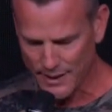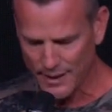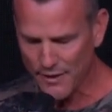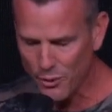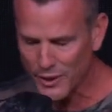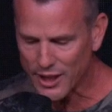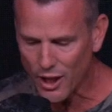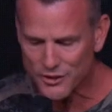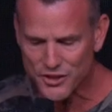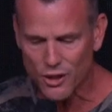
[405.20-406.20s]
And I think we can
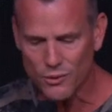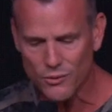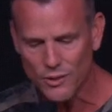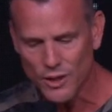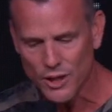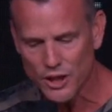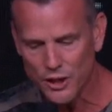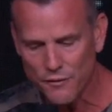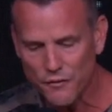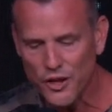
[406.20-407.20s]
also
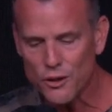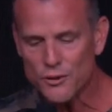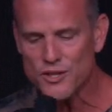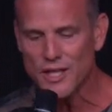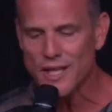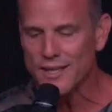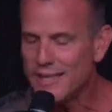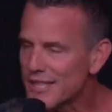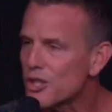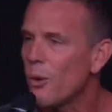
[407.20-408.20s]
confuse
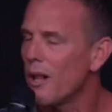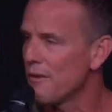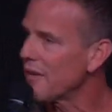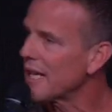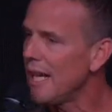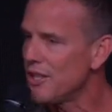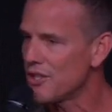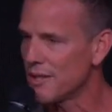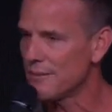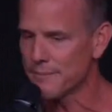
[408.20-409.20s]

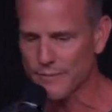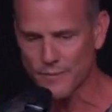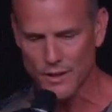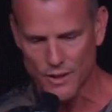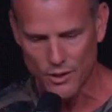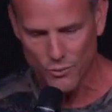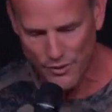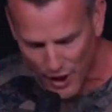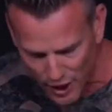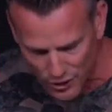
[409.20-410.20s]
disqualification
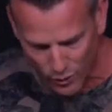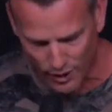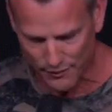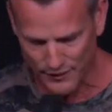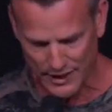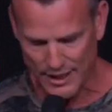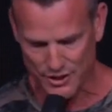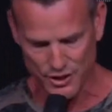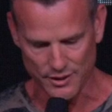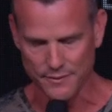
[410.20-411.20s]
with
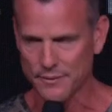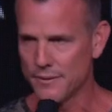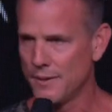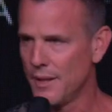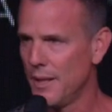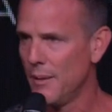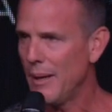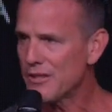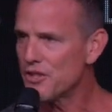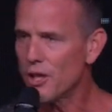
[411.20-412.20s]
unqualification.
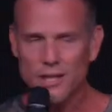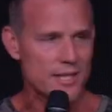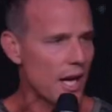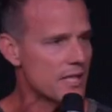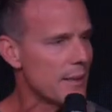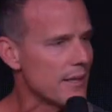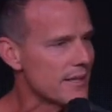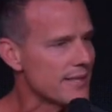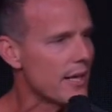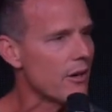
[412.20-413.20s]
Pastor Jurgen talked about
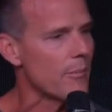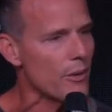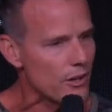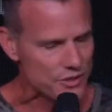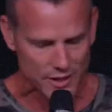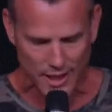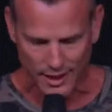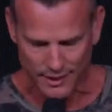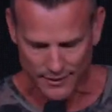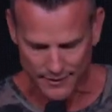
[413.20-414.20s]
this at our Emerge
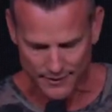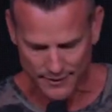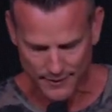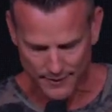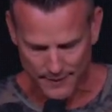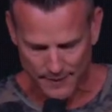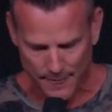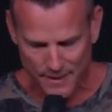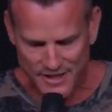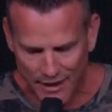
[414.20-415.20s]
night.
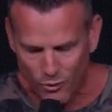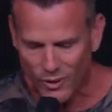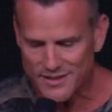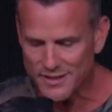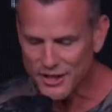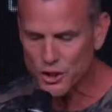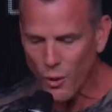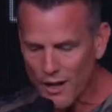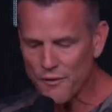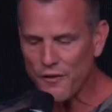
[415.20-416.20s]
The devil wants to
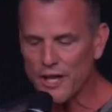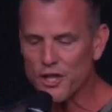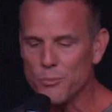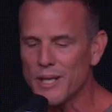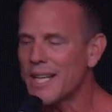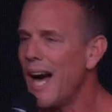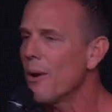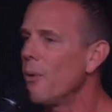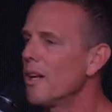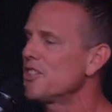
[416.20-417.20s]
disqualify you, but
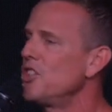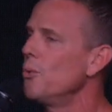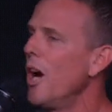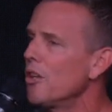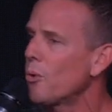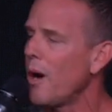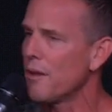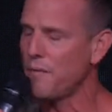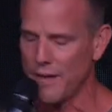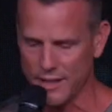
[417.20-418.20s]
God wants to
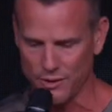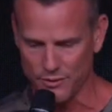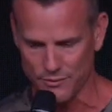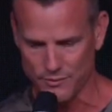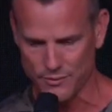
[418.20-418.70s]
unqualify you.